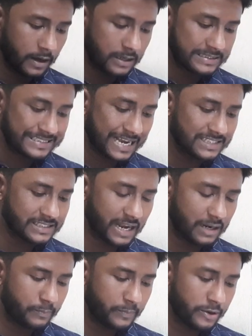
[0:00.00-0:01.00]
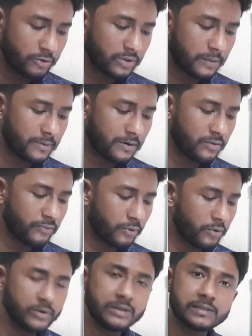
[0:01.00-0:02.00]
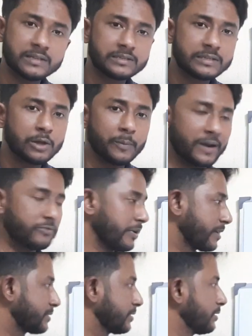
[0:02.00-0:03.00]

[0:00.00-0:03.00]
such that P to the power 4 is a 0 matrix.